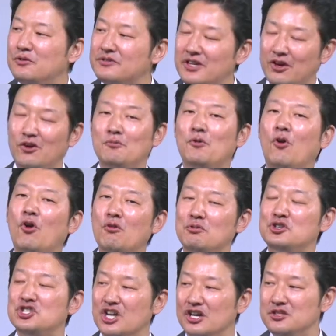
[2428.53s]
terrible, horrible
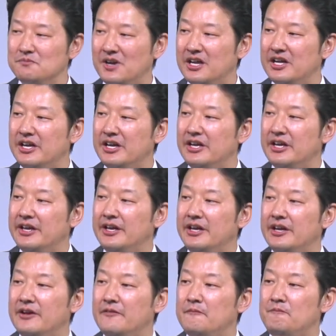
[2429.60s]
judgment.
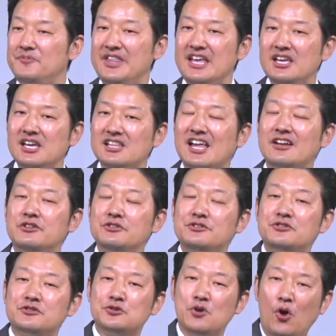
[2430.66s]
Thinking that a
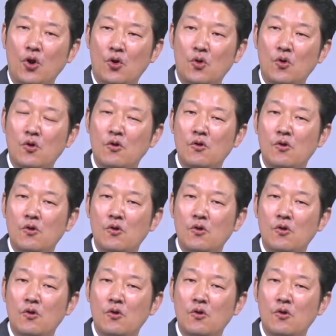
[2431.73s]
soul